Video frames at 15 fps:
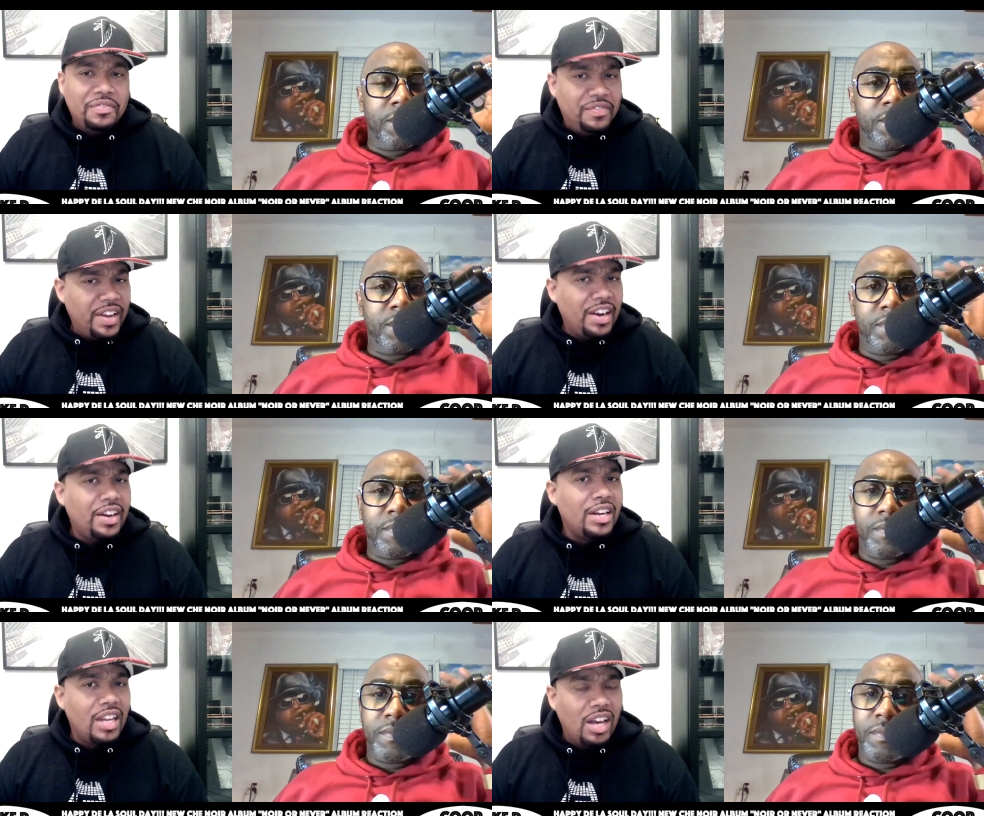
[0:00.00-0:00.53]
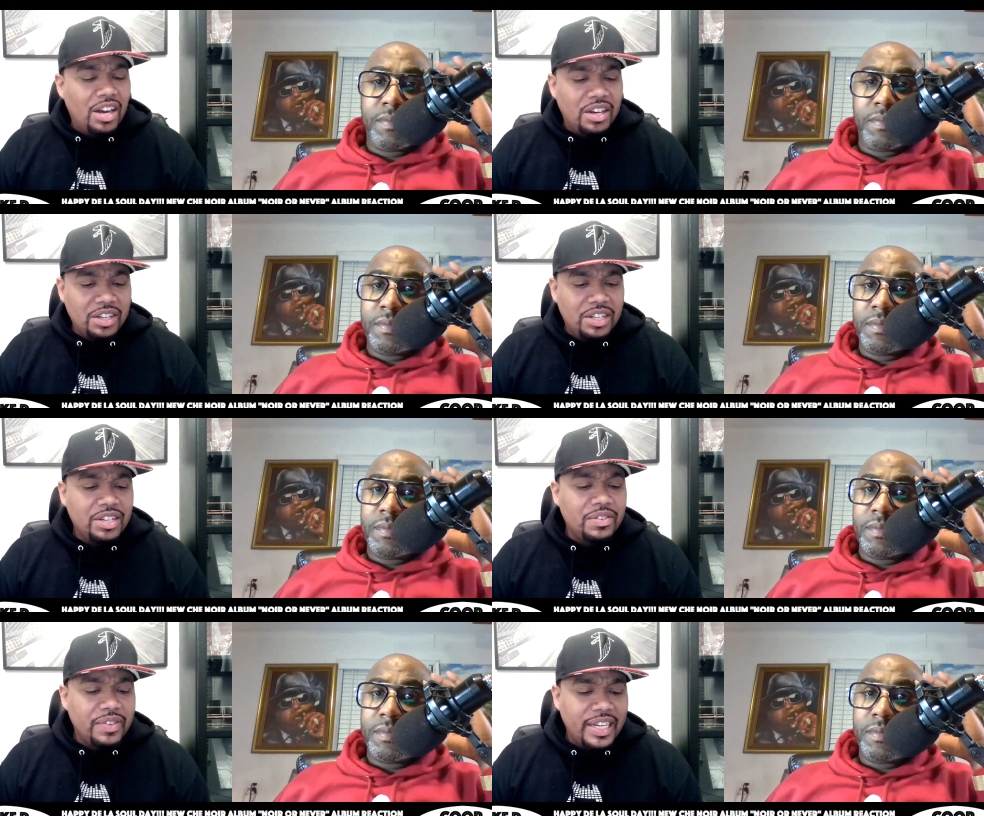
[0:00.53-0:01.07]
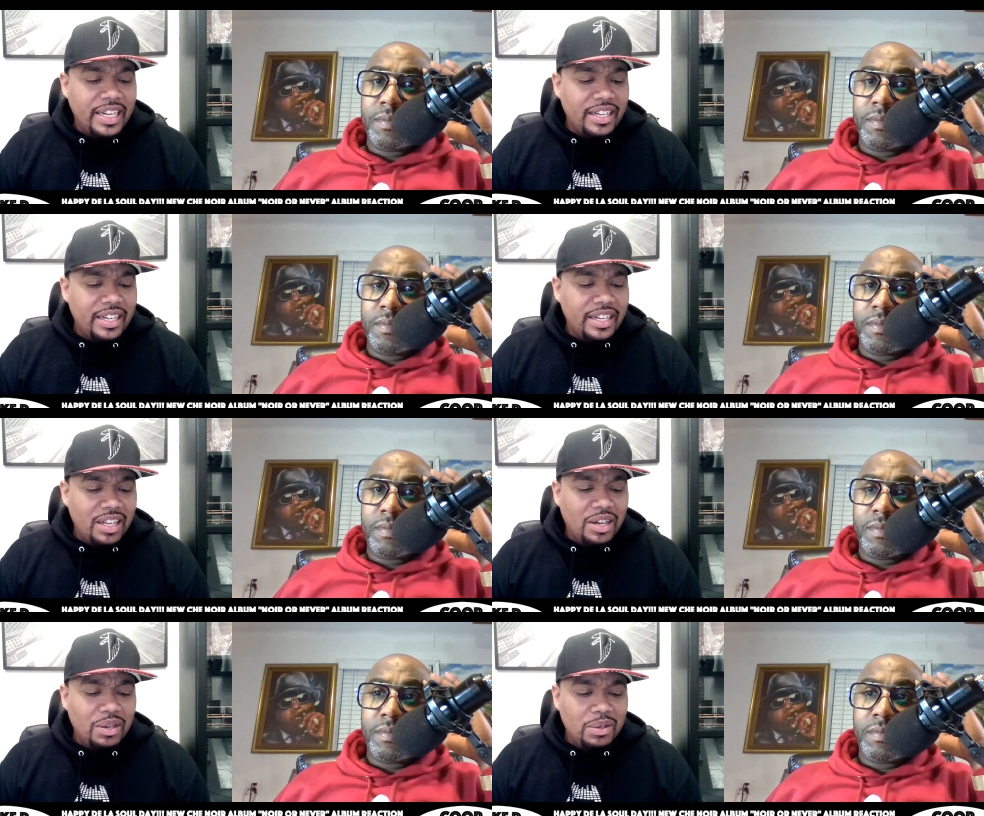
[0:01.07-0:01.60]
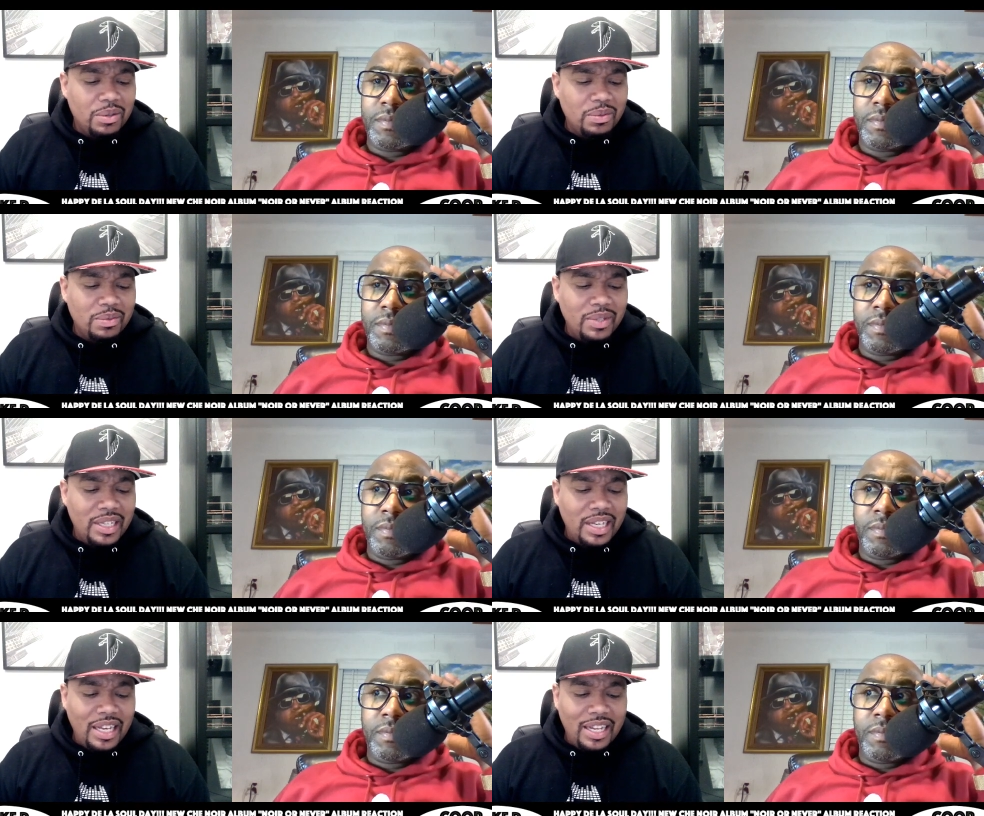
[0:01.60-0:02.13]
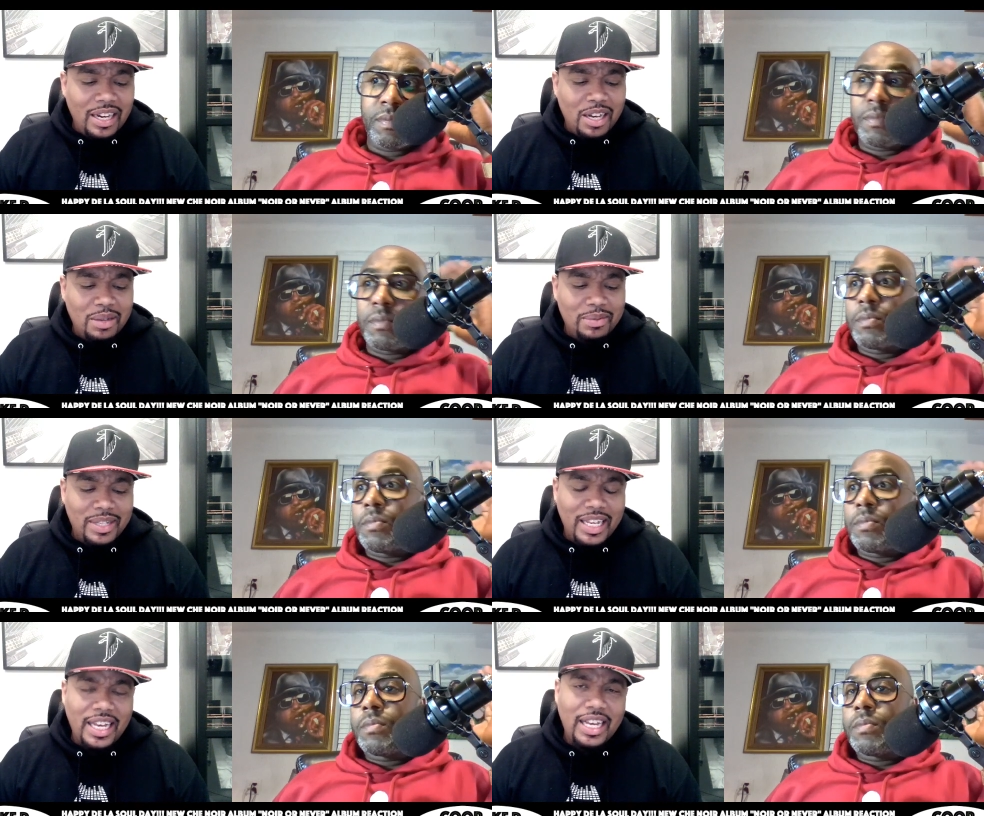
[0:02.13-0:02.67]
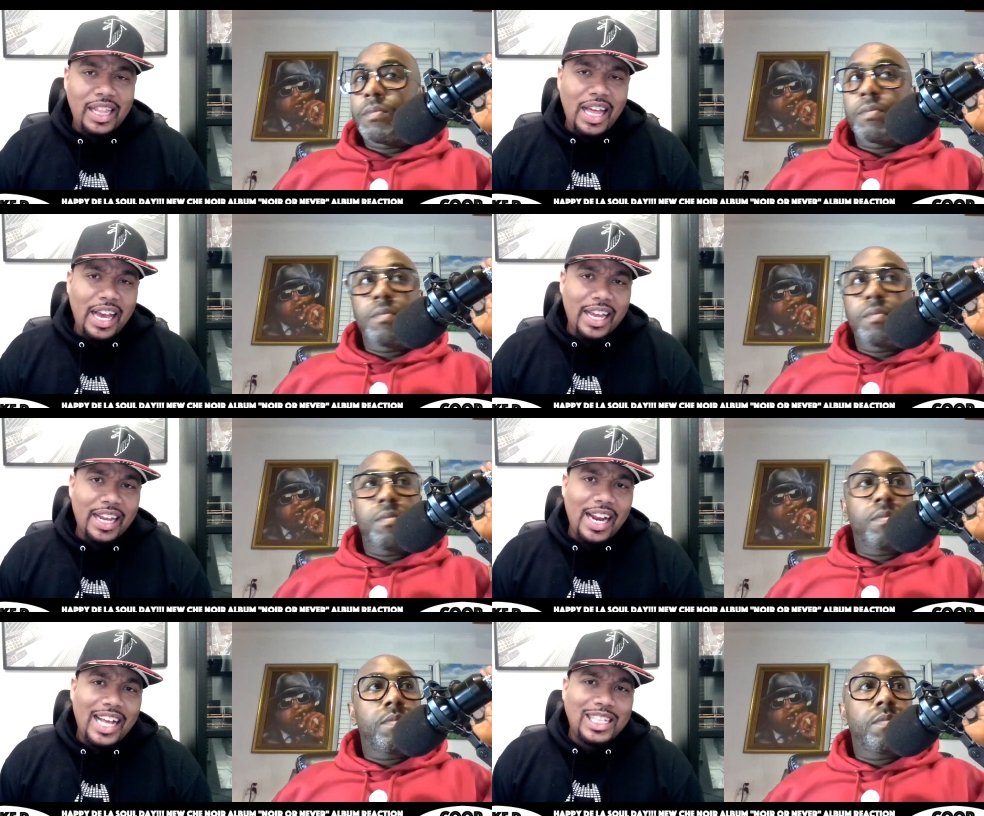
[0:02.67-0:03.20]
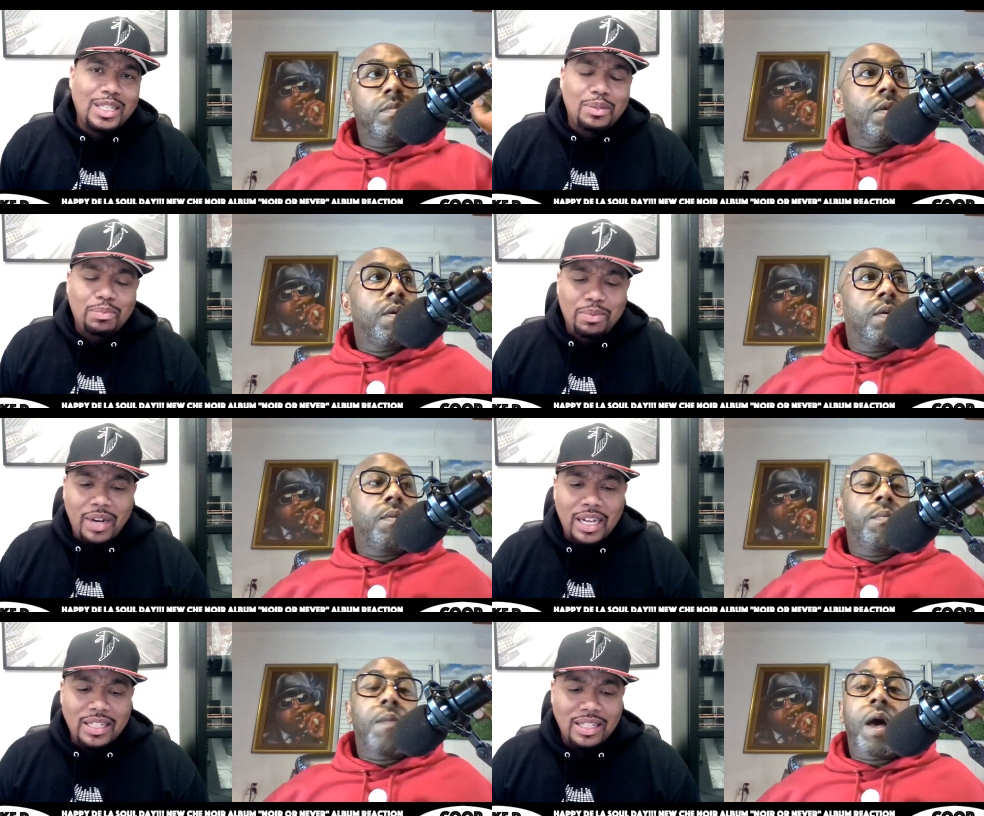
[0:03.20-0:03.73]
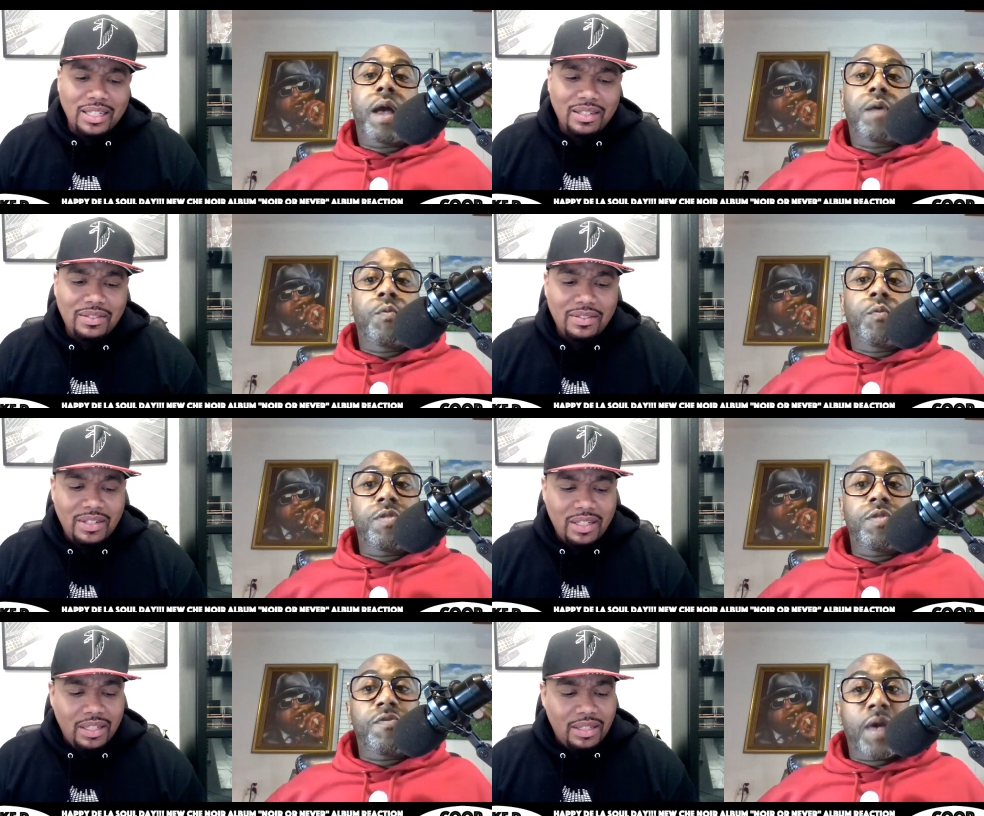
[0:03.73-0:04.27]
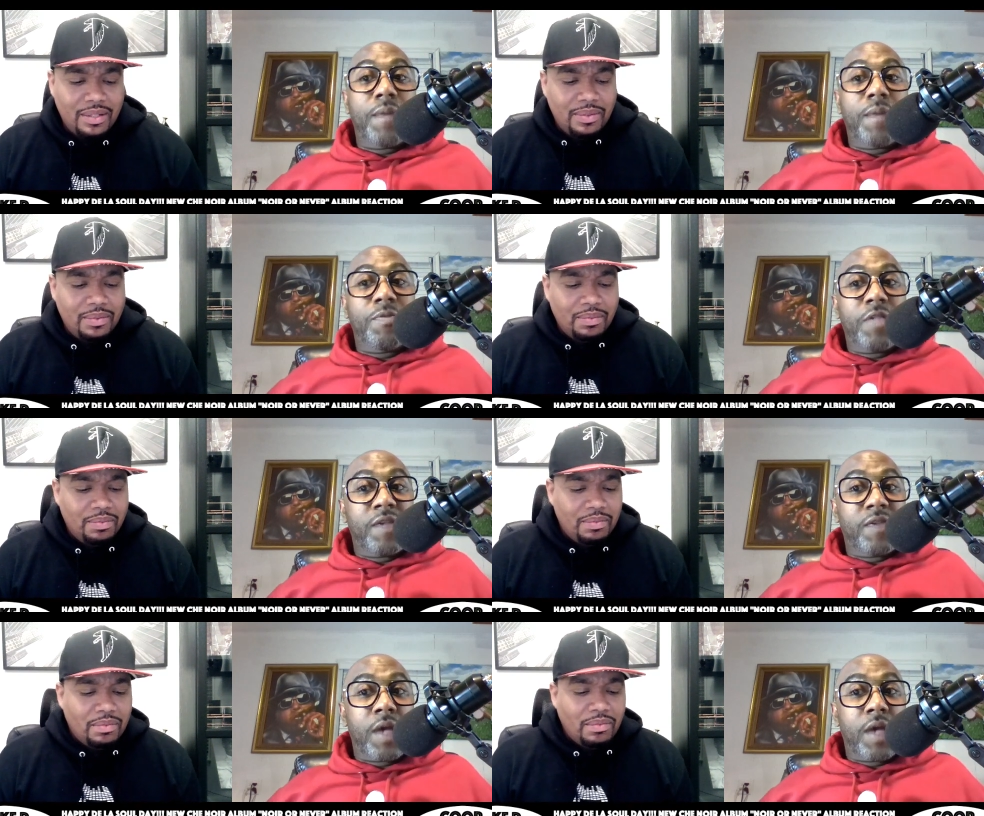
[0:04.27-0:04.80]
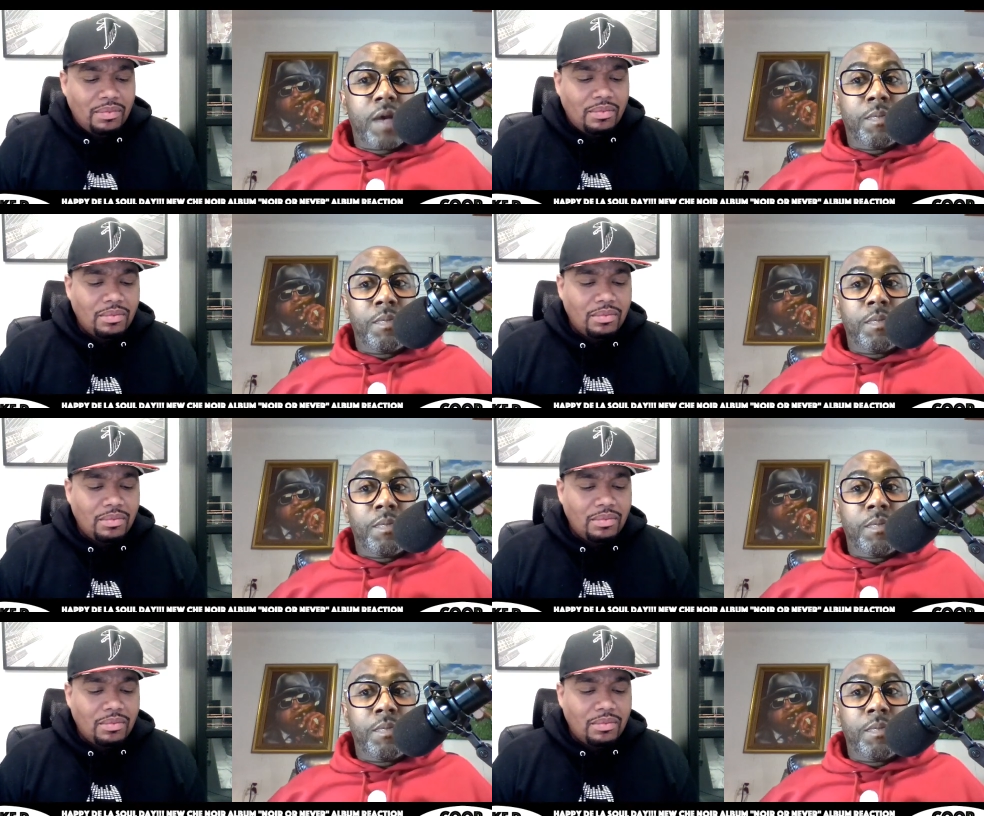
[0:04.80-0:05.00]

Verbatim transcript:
Speaker 1: a
Speaker 2: very long career though. We you know what I'm saying? Like, and that's impressive.
Speaker 1: Mike, when's Fab's last